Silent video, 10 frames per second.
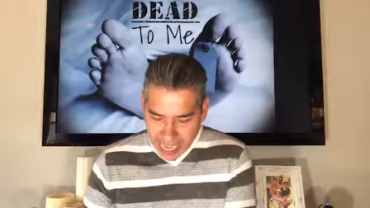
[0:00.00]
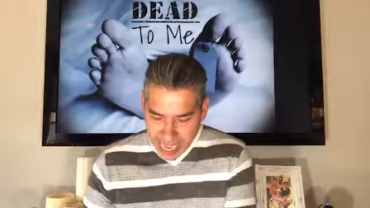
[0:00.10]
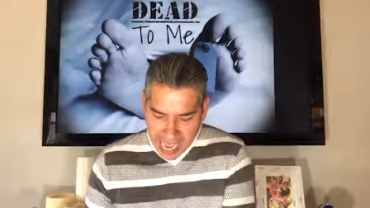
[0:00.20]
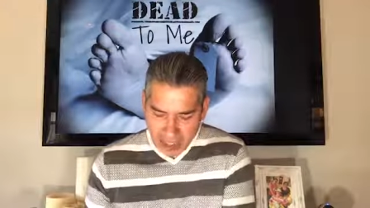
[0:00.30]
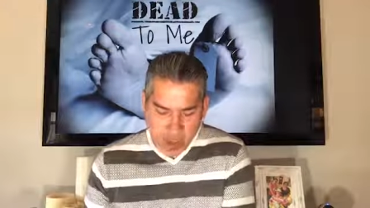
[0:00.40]

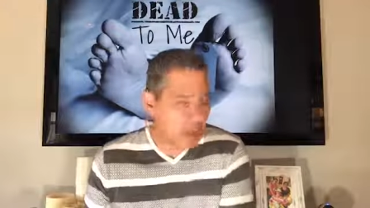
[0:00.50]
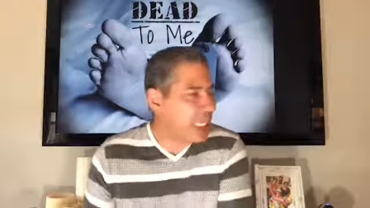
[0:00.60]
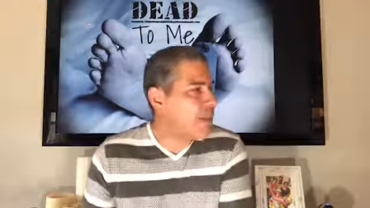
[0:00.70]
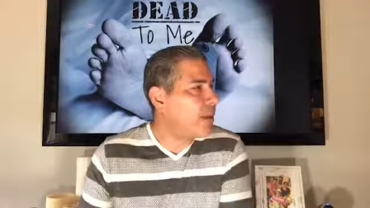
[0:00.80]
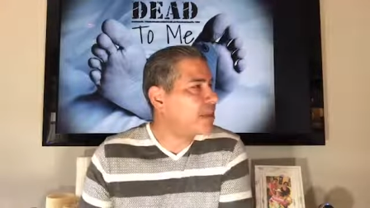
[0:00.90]
hey, should we
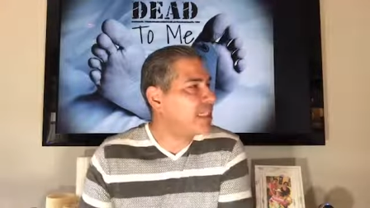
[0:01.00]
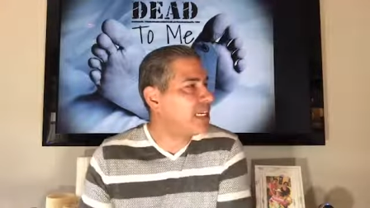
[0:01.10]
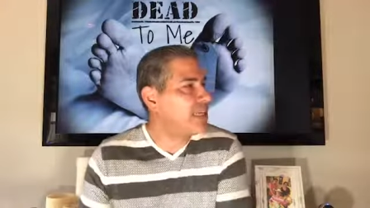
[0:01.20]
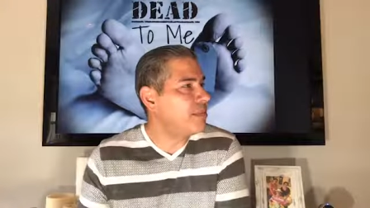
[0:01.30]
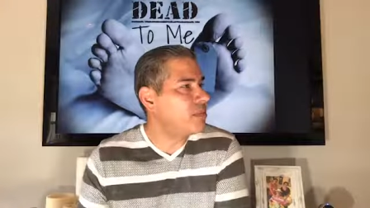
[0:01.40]
keep on
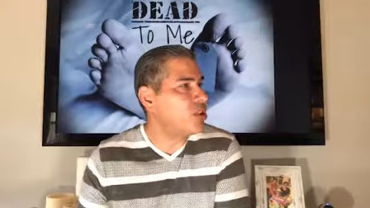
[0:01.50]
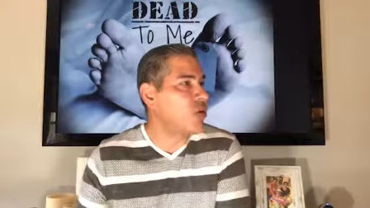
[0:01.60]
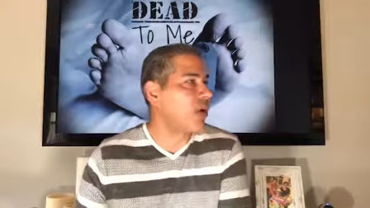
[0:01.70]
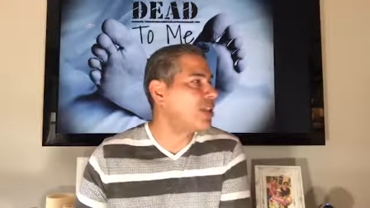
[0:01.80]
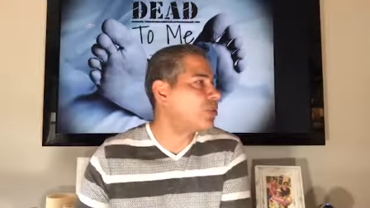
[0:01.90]
sinning so
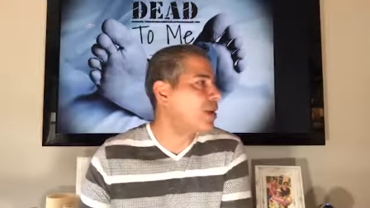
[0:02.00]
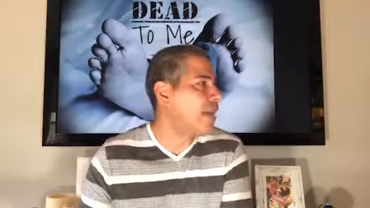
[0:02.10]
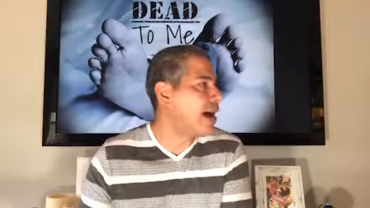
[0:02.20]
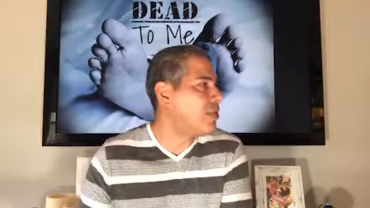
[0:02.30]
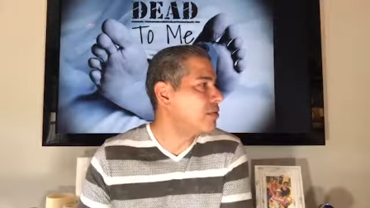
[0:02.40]
grace would
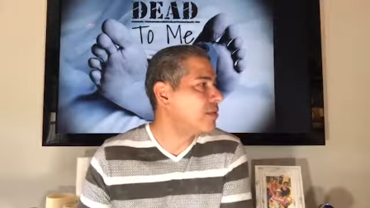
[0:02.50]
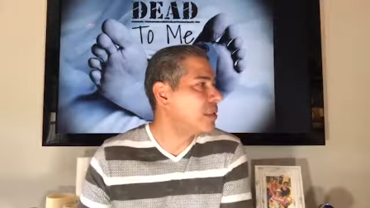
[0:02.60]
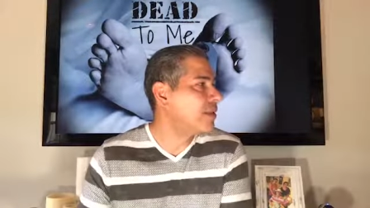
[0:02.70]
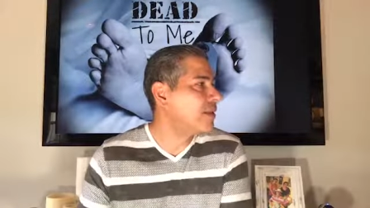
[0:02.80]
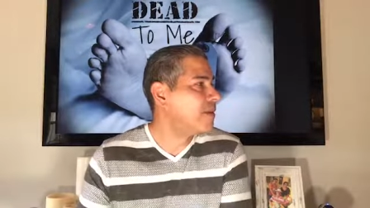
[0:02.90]
abound?
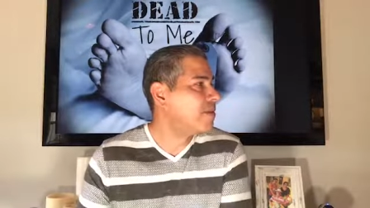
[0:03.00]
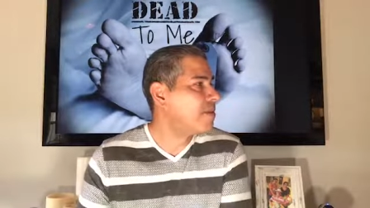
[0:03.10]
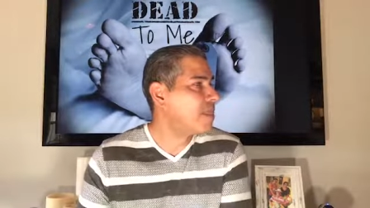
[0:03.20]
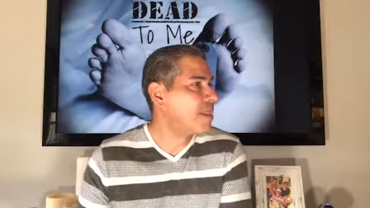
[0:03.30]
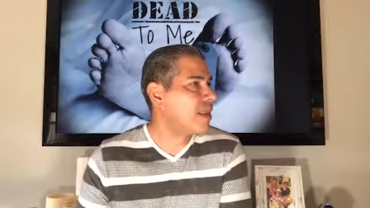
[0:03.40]

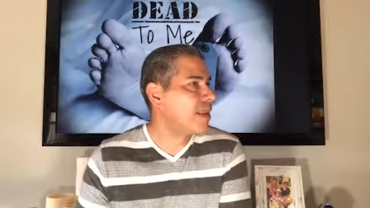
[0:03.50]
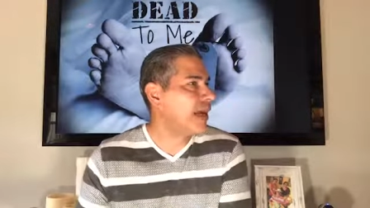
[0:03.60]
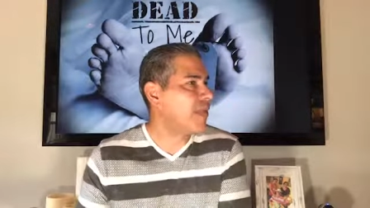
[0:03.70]
And